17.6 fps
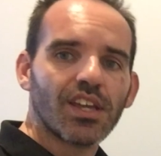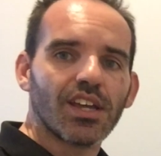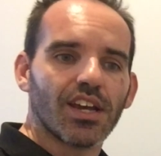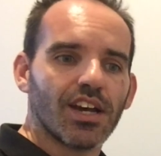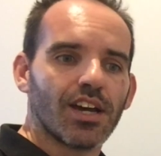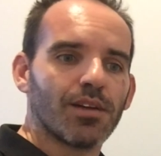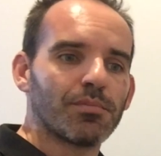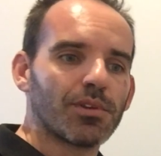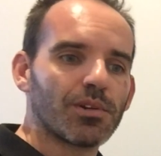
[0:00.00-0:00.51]

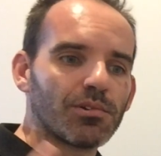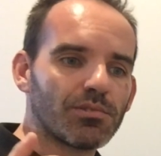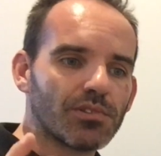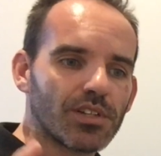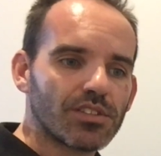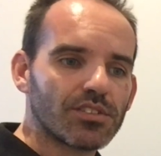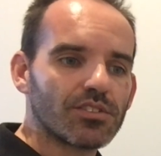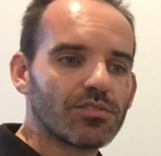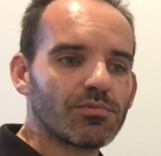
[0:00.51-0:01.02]
and all
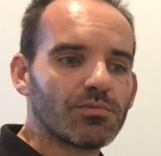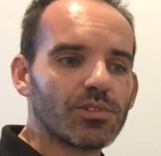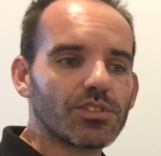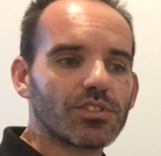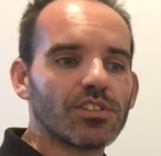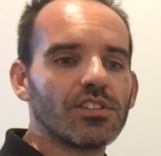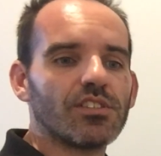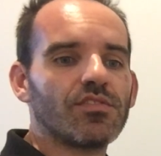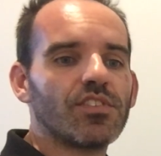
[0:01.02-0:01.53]
those that are
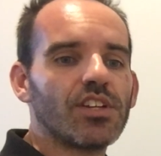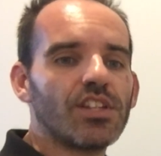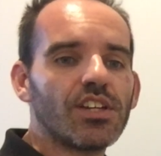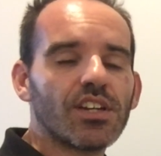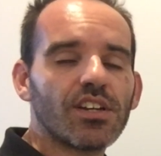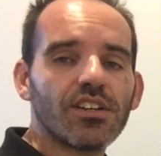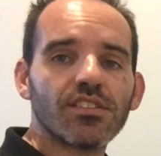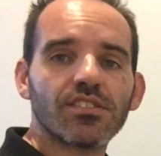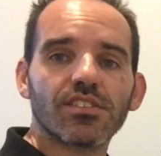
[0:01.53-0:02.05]
watching the
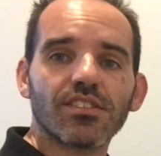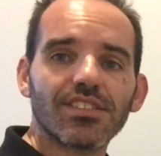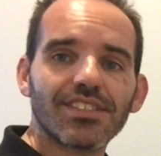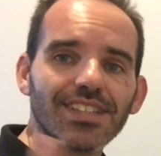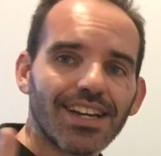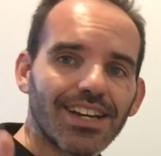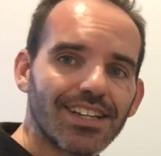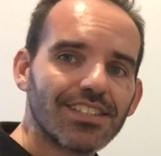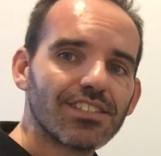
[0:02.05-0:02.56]
videos. I've got
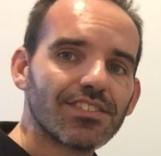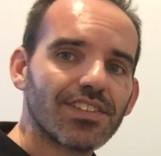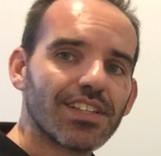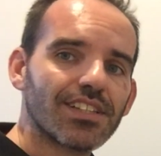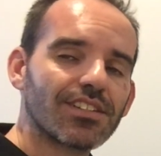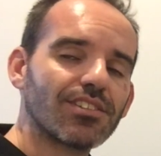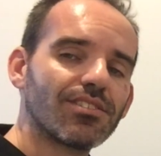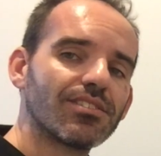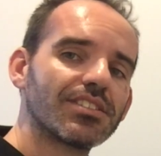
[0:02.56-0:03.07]
tons of
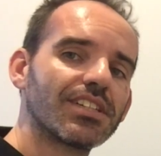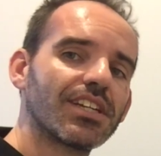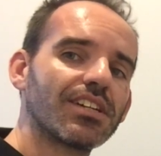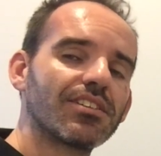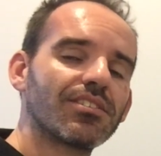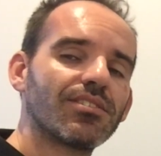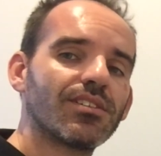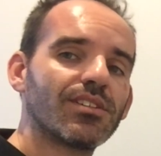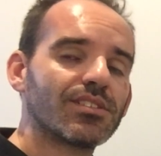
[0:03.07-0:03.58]
other content
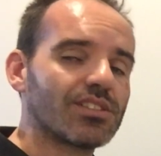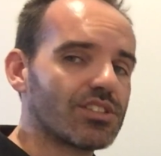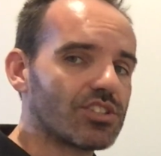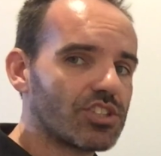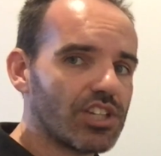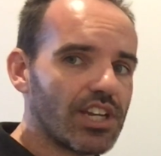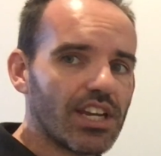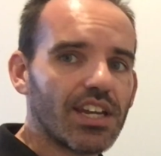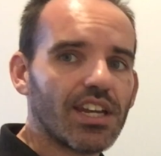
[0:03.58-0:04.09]
guys, so
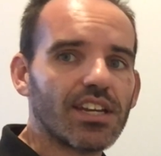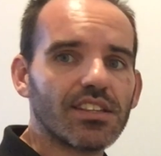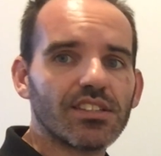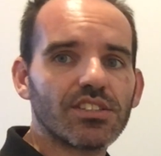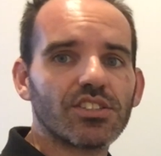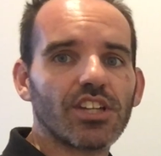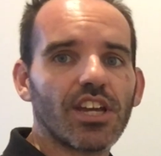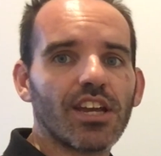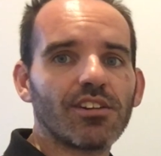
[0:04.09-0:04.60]
check out the
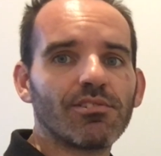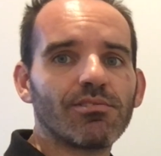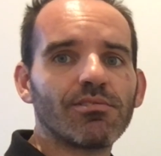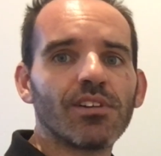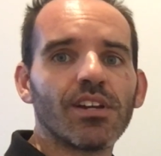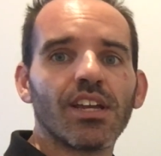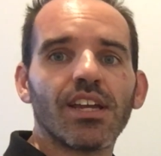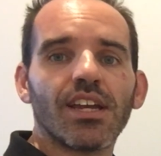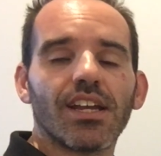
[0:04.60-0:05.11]
channel.
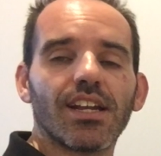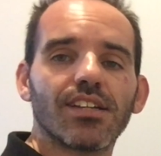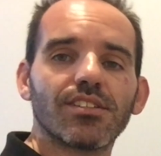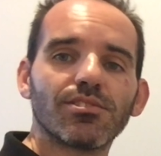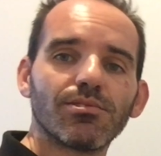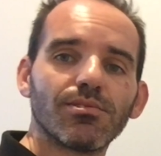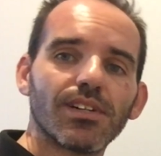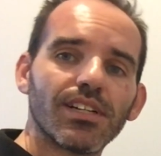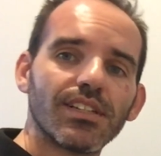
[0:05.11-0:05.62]
And as
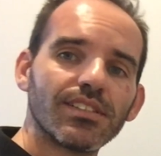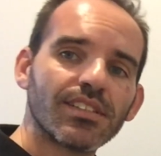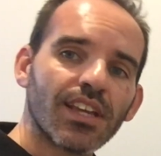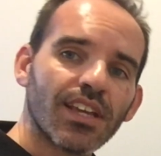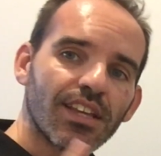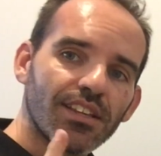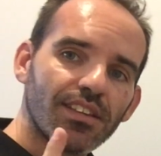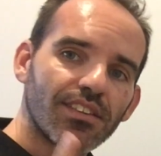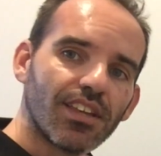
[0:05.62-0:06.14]
always,
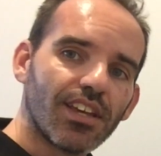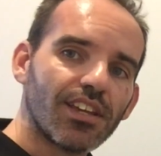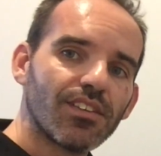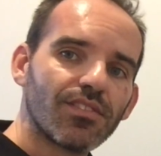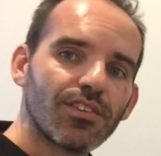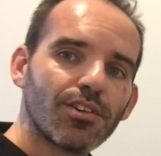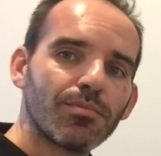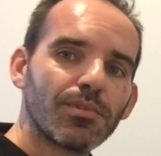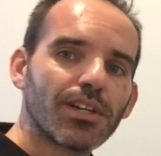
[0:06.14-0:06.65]
thank you
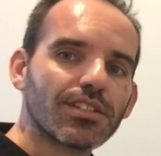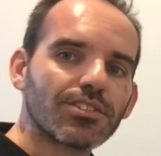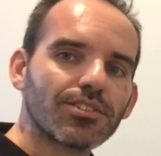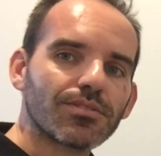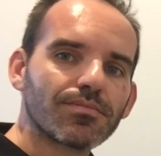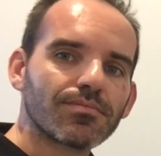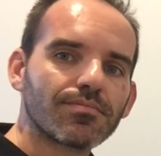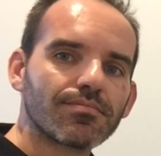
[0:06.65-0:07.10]
very much.